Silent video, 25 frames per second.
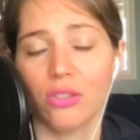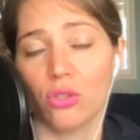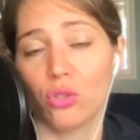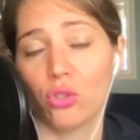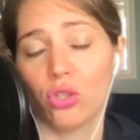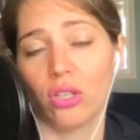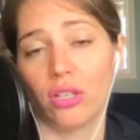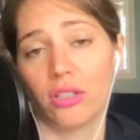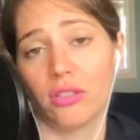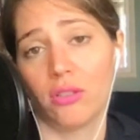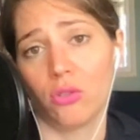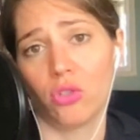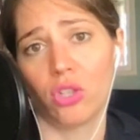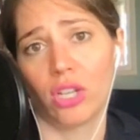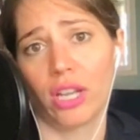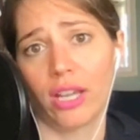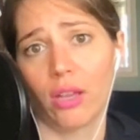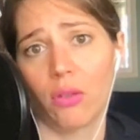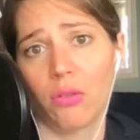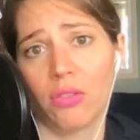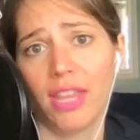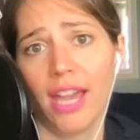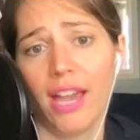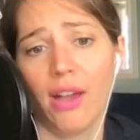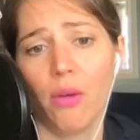You should also check
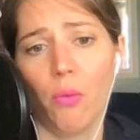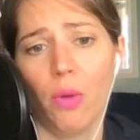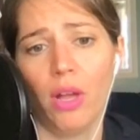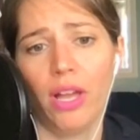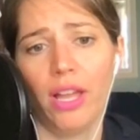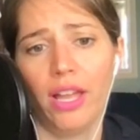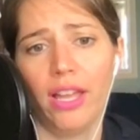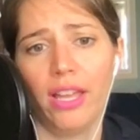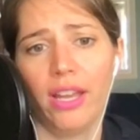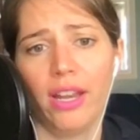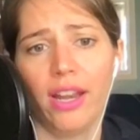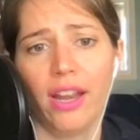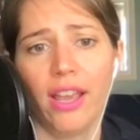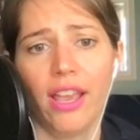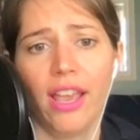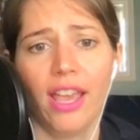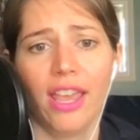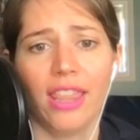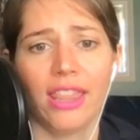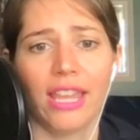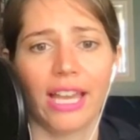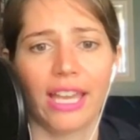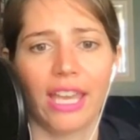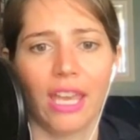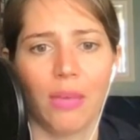out that one.
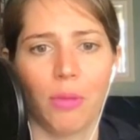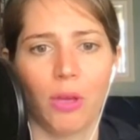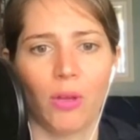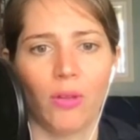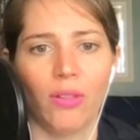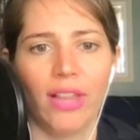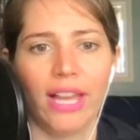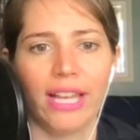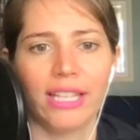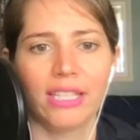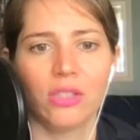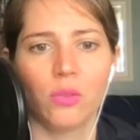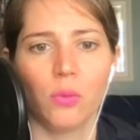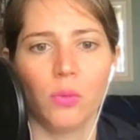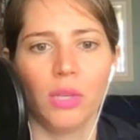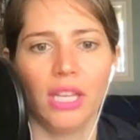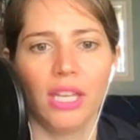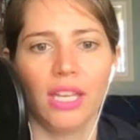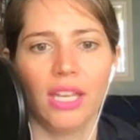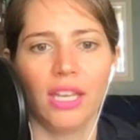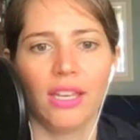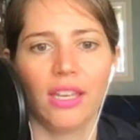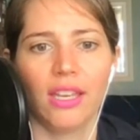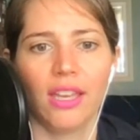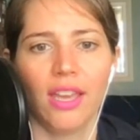That came out last
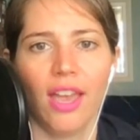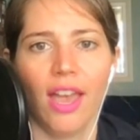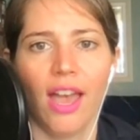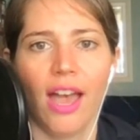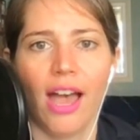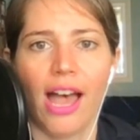week.